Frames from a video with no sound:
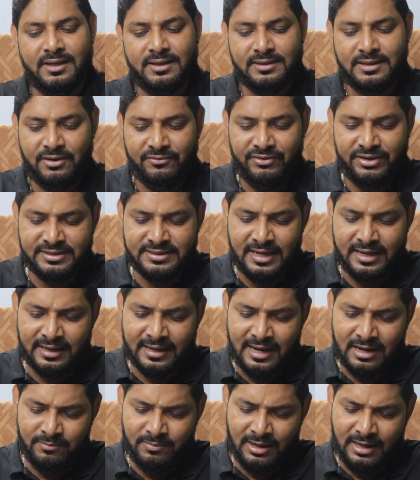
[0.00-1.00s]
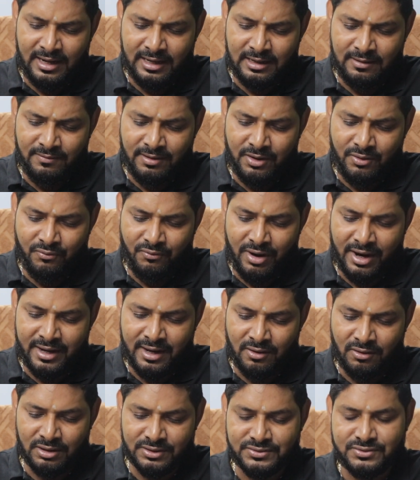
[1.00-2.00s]
The V sign can be little bit
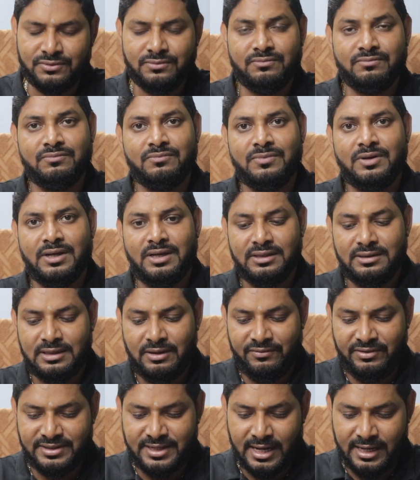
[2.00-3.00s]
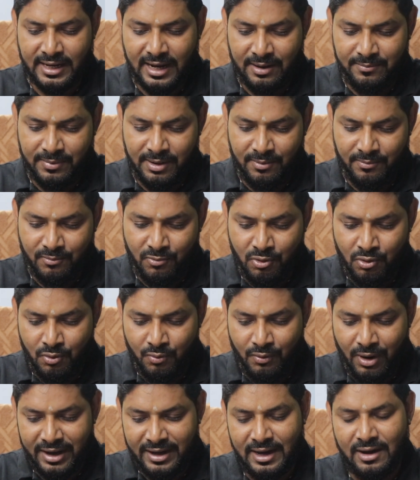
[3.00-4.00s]
wider also. The V sign can be more
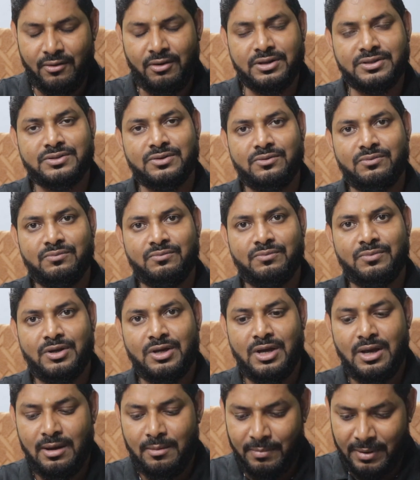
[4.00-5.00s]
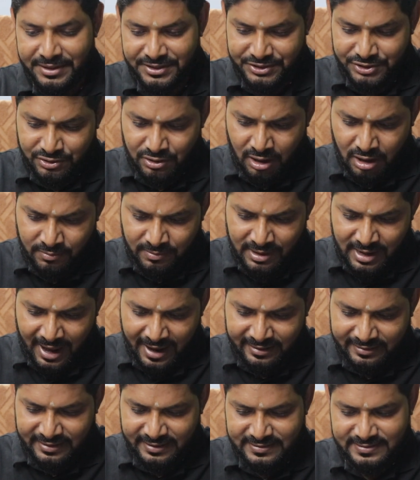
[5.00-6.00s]
wider also, but it should not be
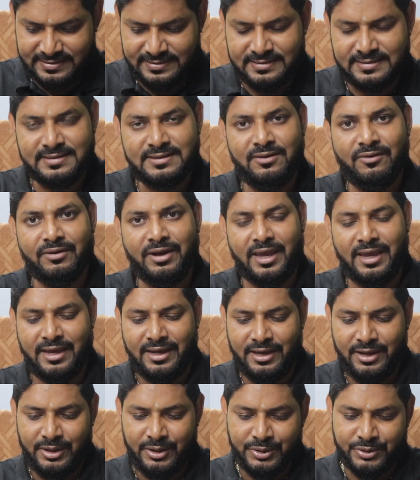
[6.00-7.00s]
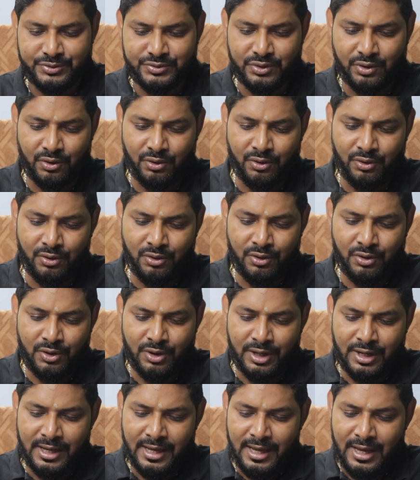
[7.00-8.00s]
like this. Okay. So
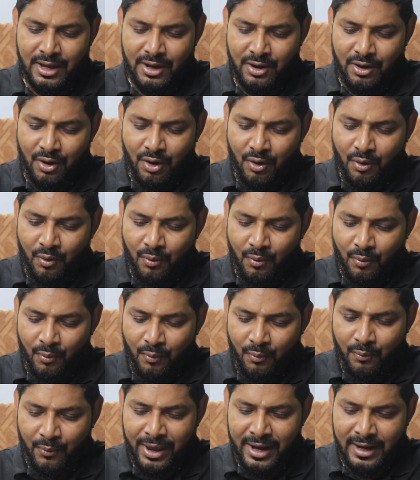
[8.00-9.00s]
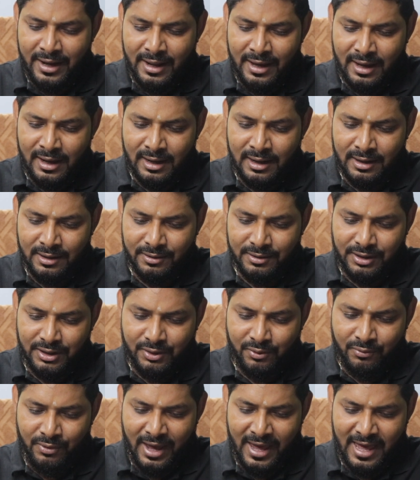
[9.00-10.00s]
when
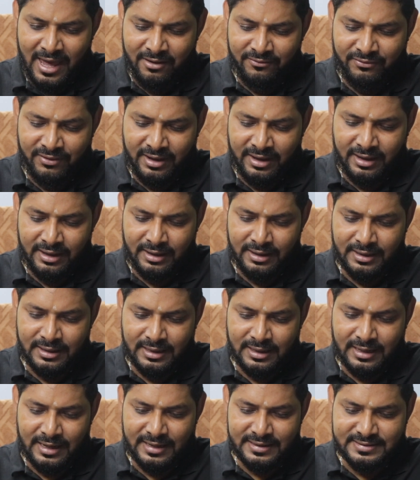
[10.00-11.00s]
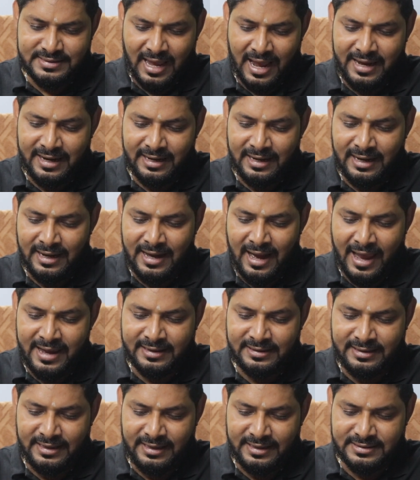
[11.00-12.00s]
you have a sign
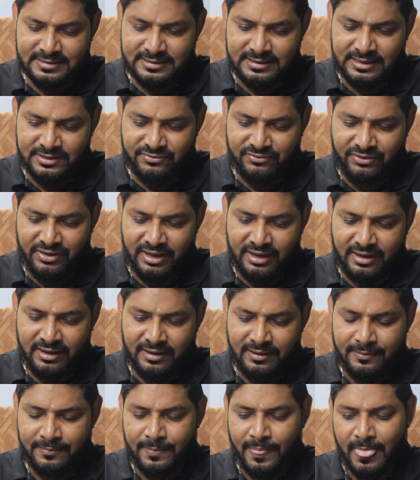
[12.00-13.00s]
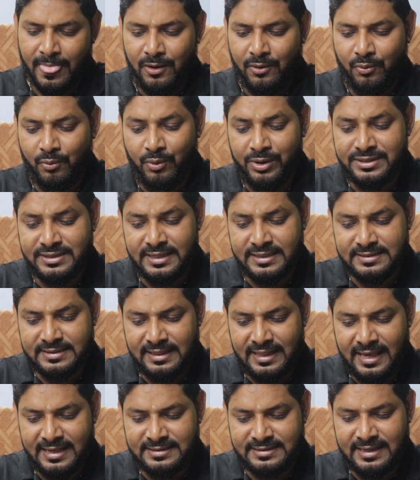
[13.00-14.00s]
like this V, which is
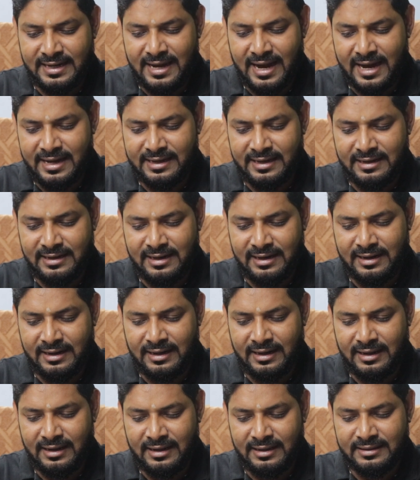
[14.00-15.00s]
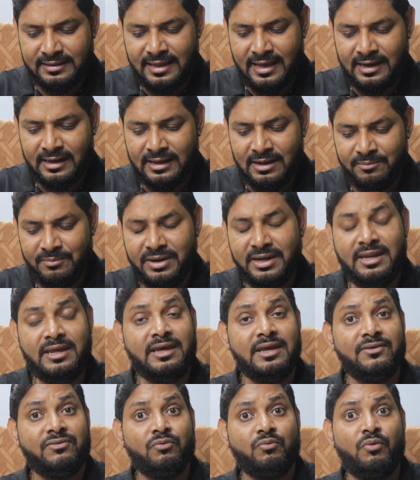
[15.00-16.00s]
less than 90 degree, then the
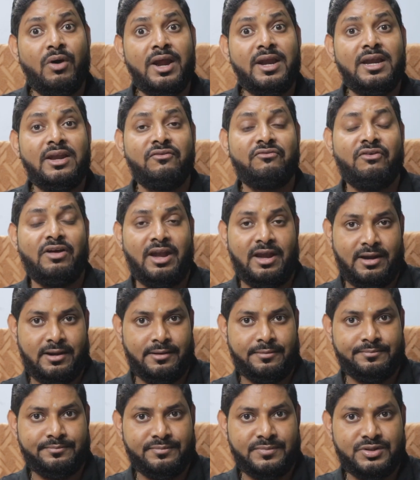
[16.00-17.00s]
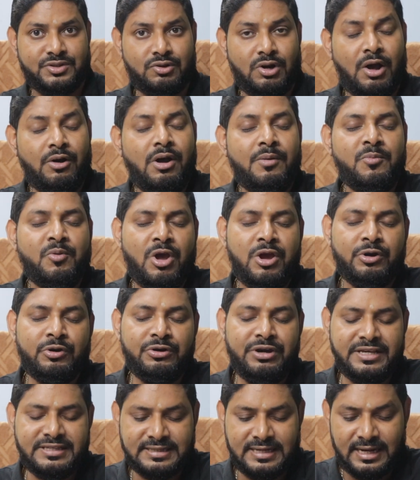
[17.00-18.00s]
meaning is quite different. So now I am going
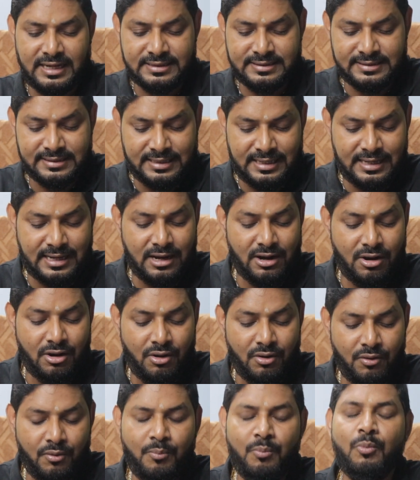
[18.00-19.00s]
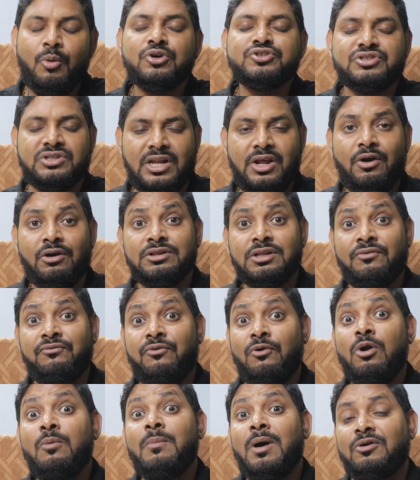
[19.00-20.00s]
to discuss mostly on the
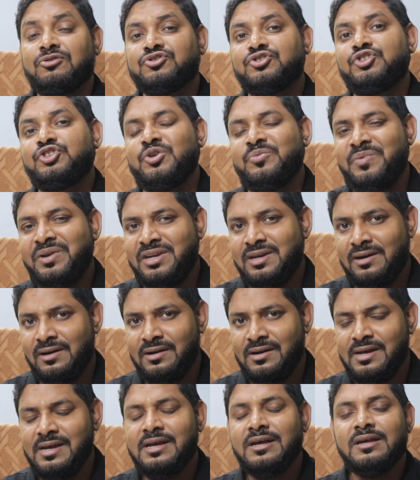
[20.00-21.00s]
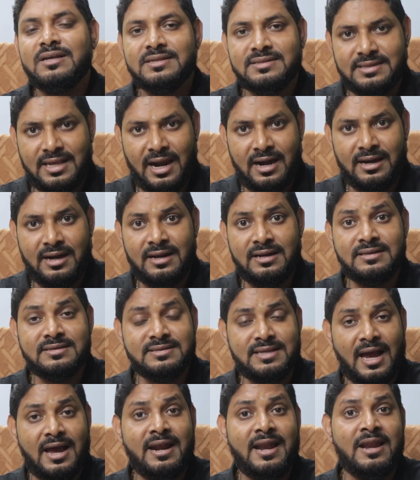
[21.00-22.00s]
four mounts: Jupiter, Saturn,
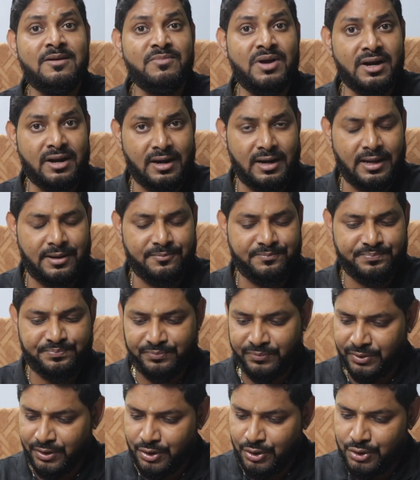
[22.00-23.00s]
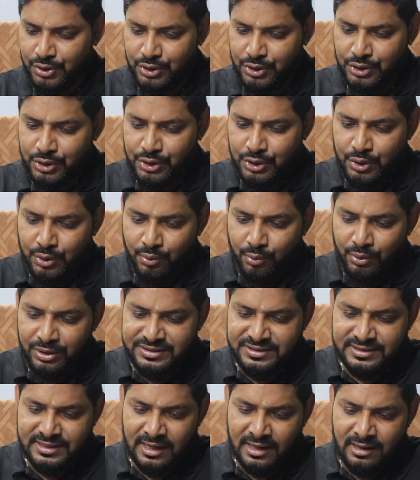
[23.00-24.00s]
Sun and Mercury.
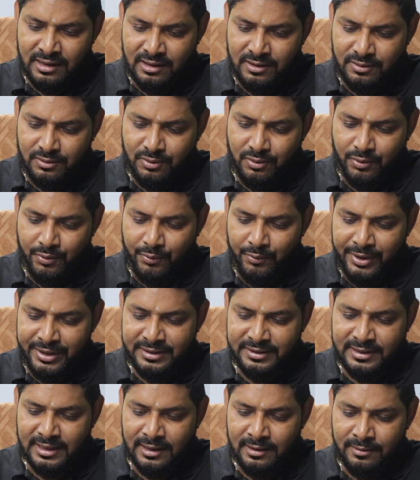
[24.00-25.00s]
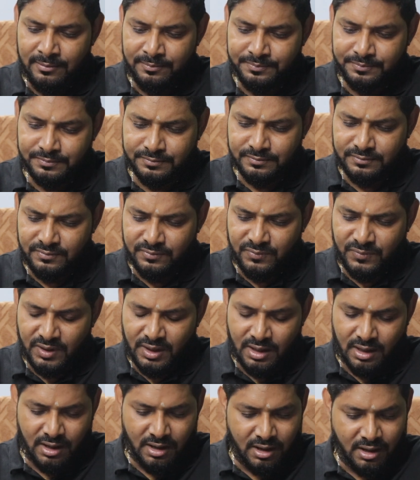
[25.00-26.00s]
We'll start with the
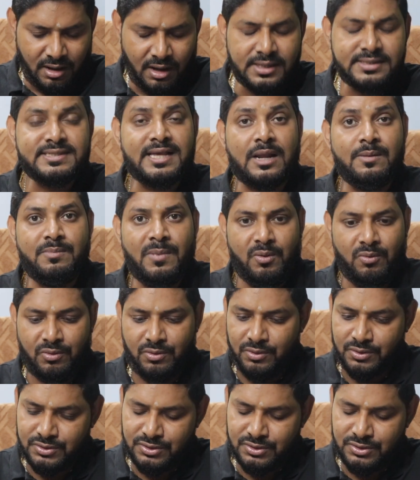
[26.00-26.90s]
Sun mount.